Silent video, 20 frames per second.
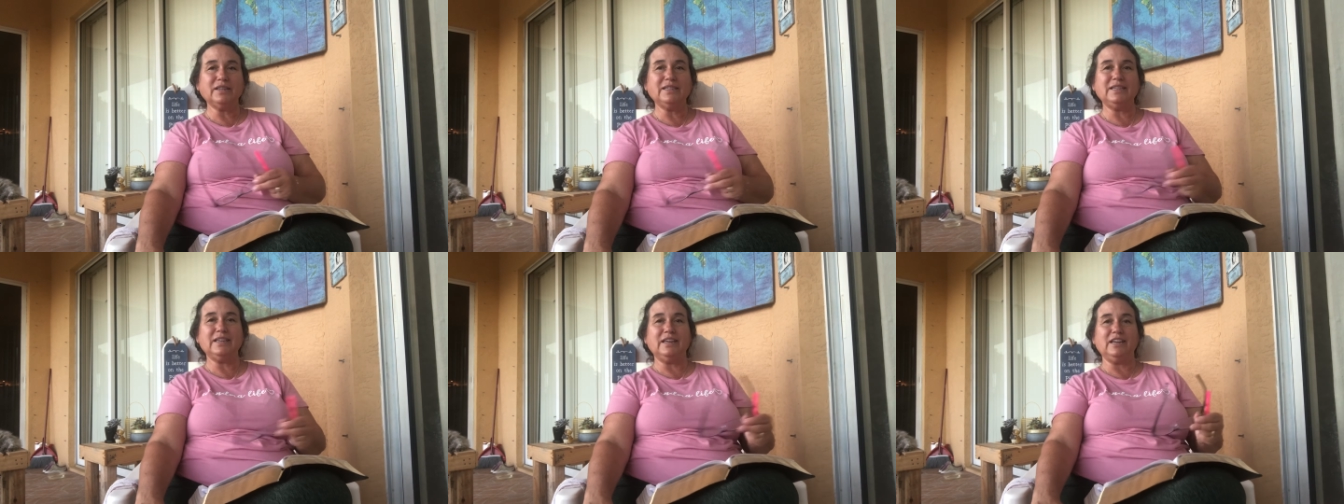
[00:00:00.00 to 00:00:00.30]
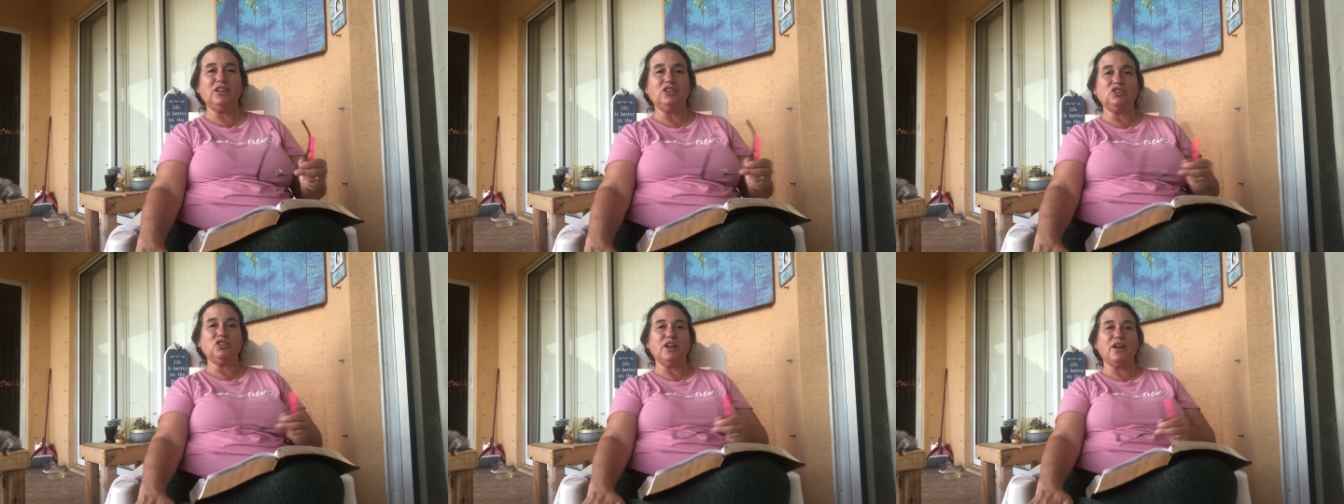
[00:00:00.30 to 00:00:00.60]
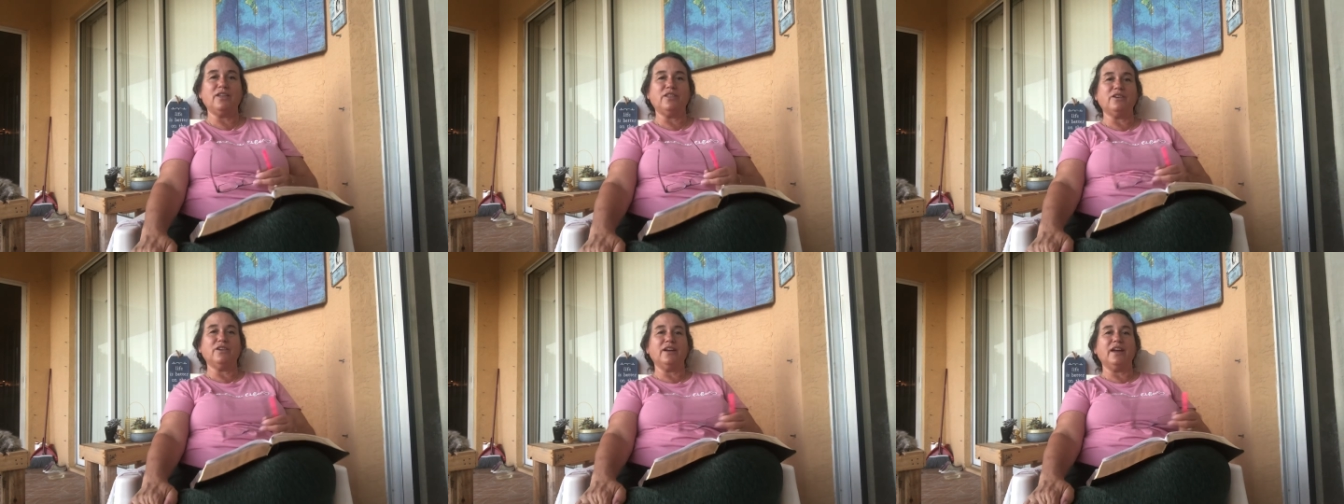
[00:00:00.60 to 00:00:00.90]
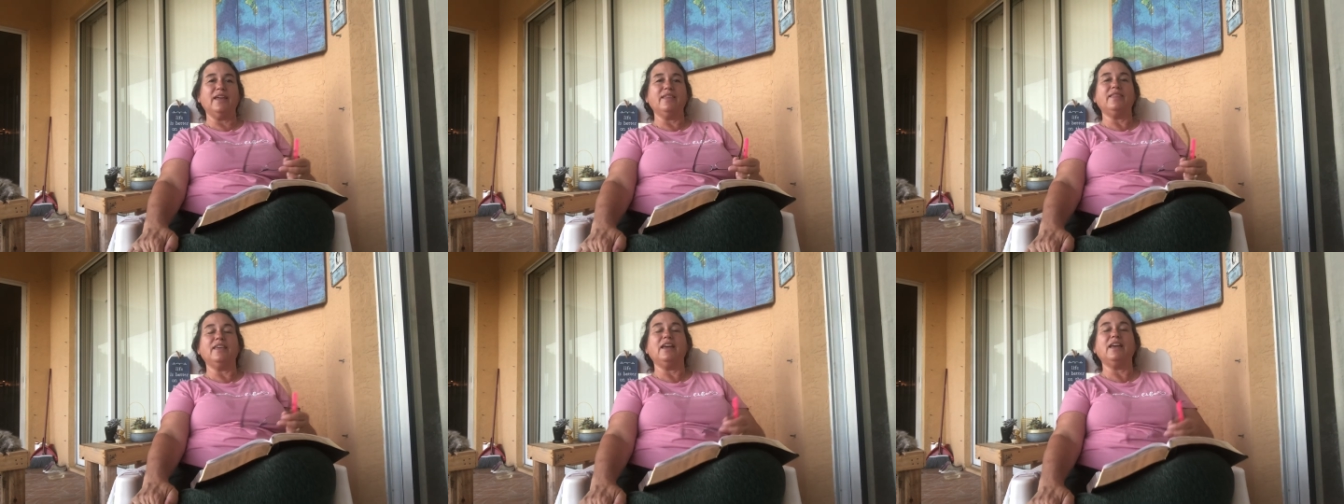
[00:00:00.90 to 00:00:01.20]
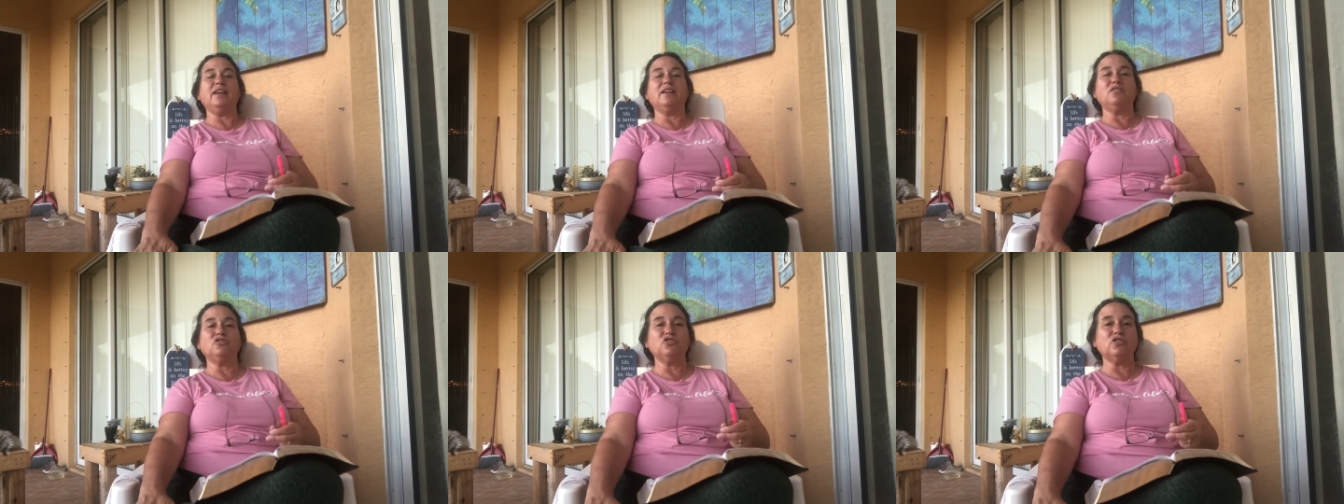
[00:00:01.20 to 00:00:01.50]
to each other and
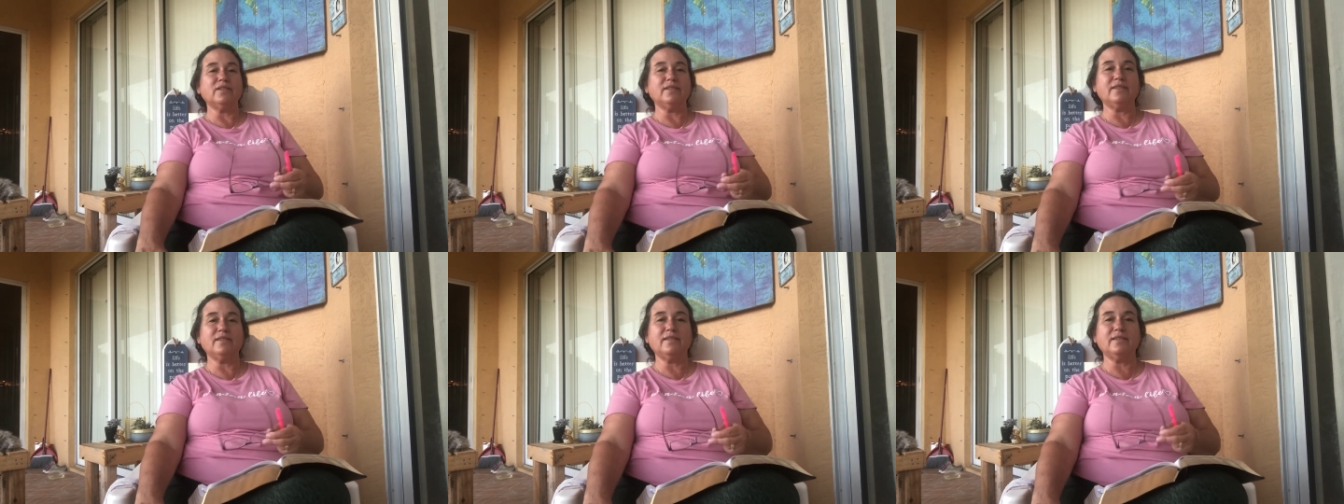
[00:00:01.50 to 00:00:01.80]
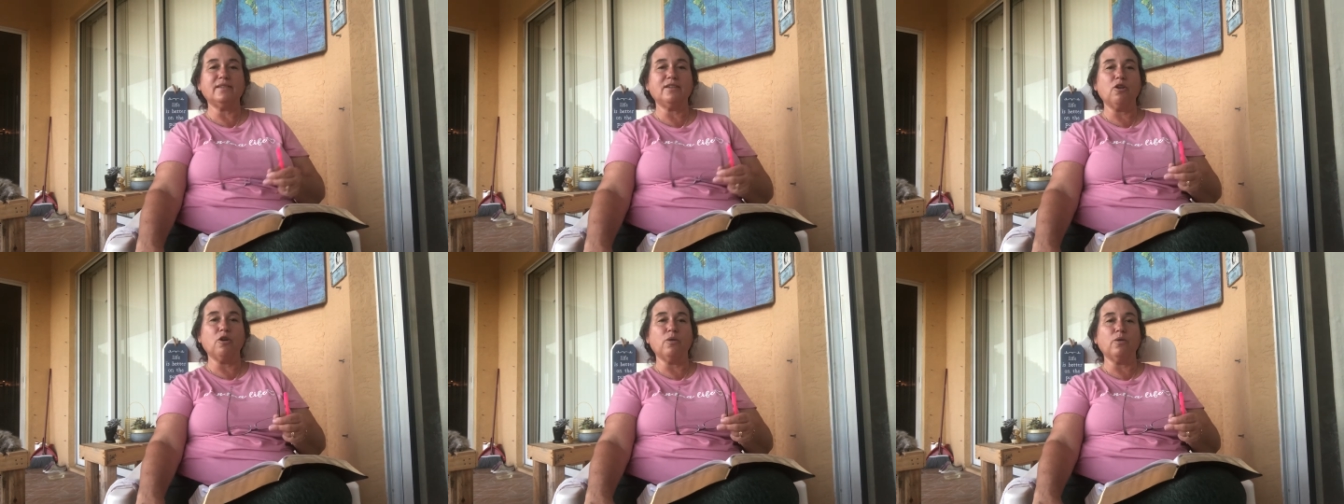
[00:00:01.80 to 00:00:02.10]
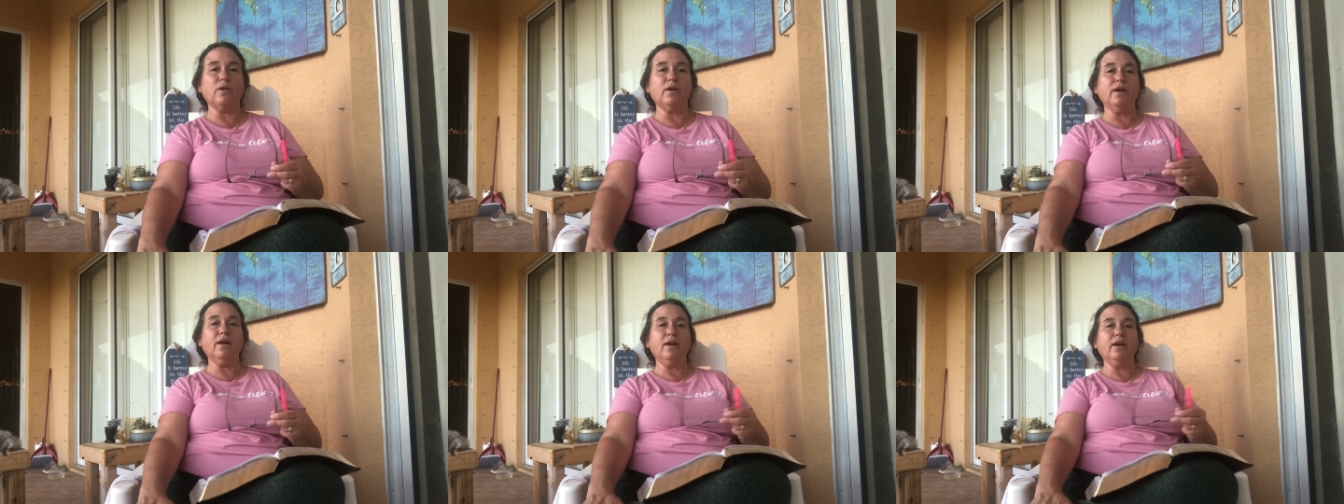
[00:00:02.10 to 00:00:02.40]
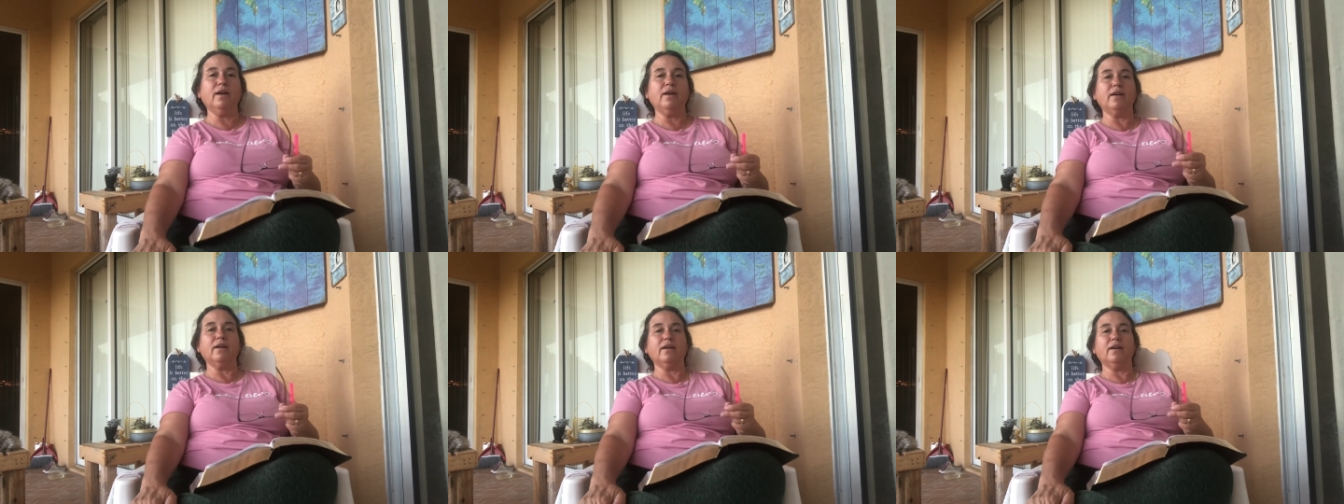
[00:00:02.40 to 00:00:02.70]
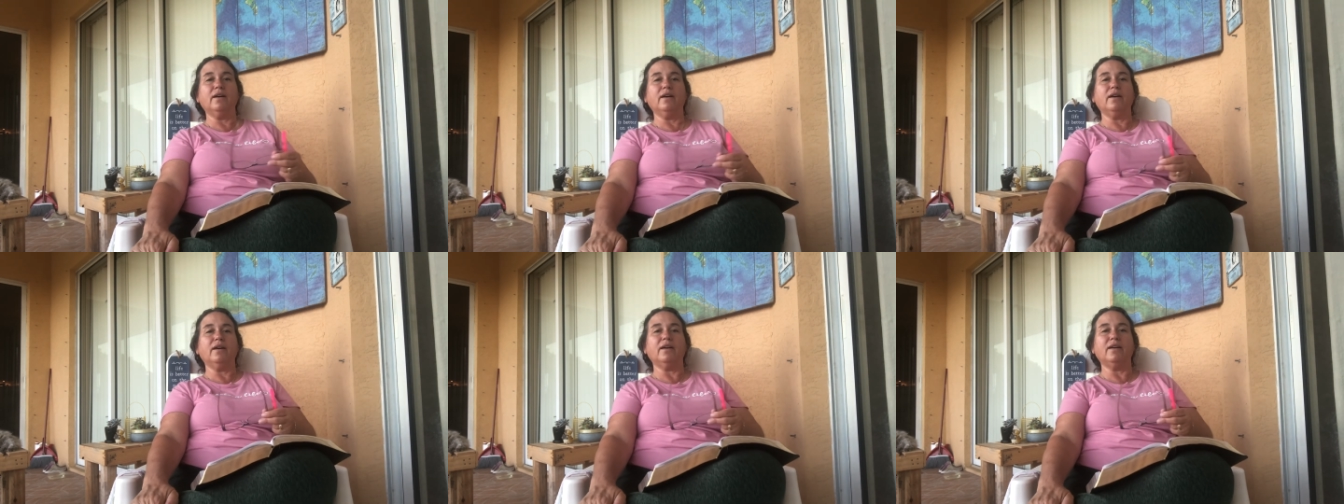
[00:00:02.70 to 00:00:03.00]
they just go, uh,
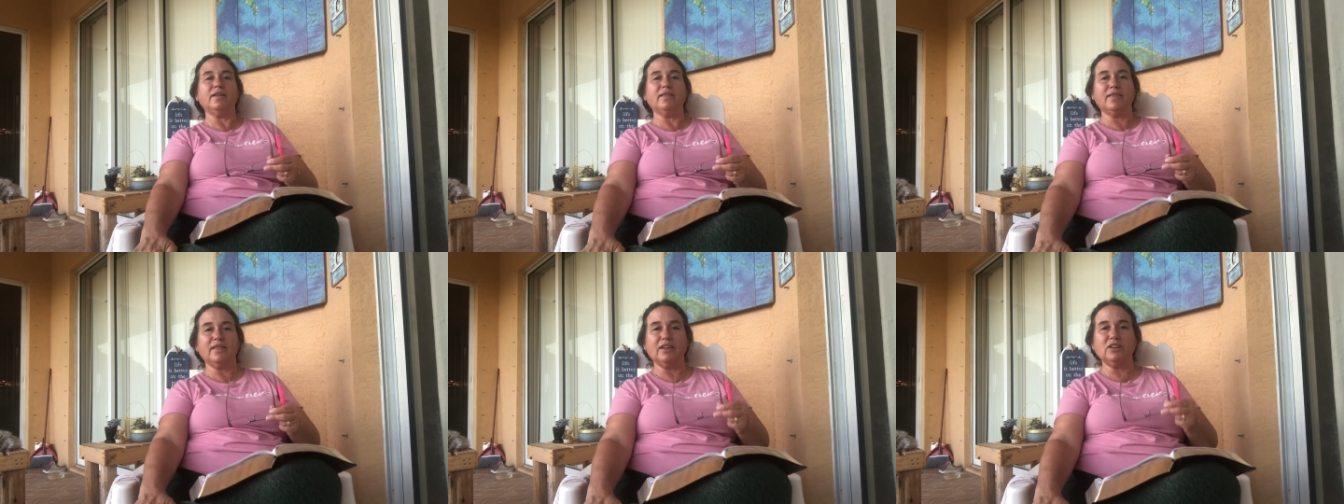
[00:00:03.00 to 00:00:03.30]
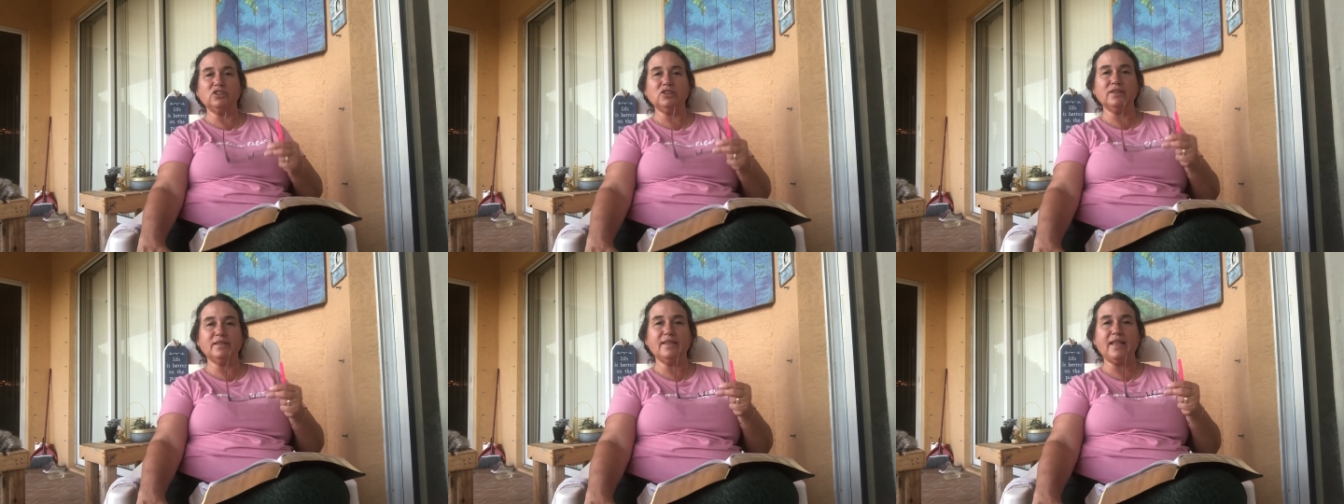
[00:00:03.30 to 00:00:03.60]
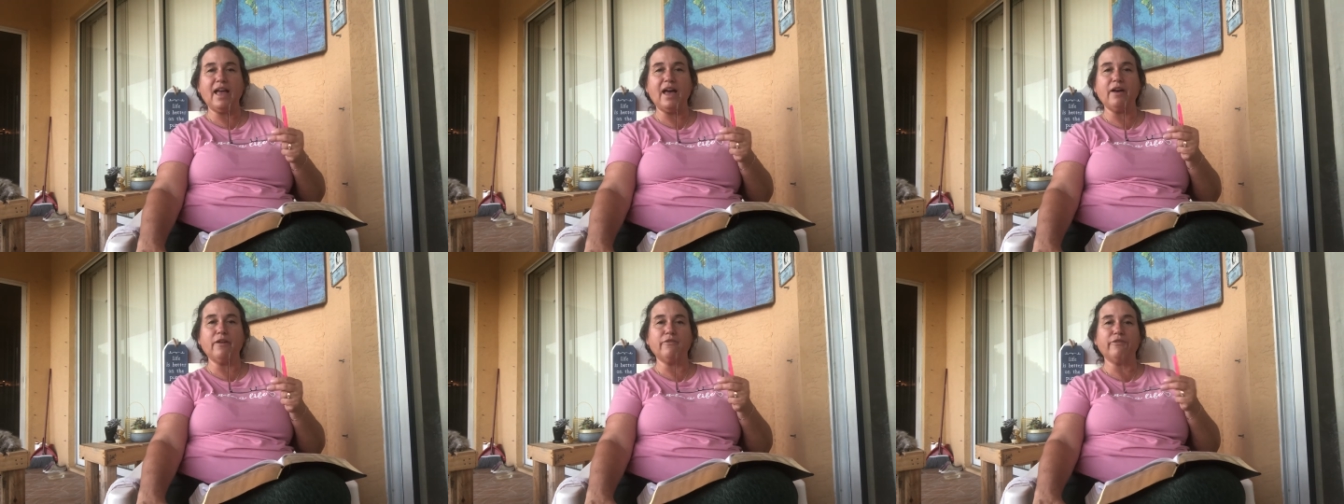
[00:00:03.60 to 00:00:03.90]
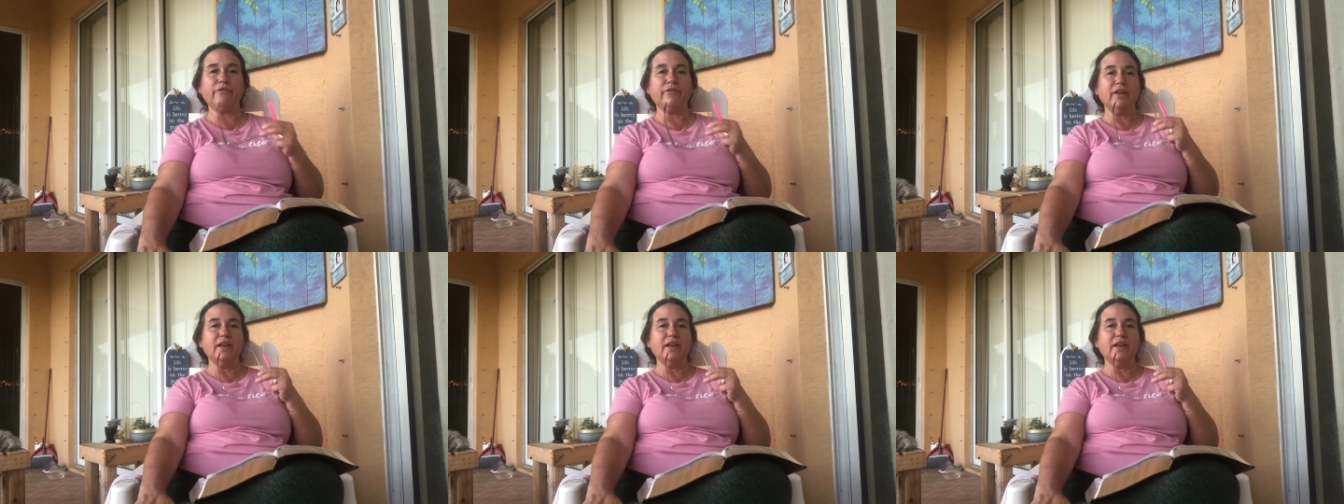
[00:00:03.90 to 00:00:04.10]
uh. They just have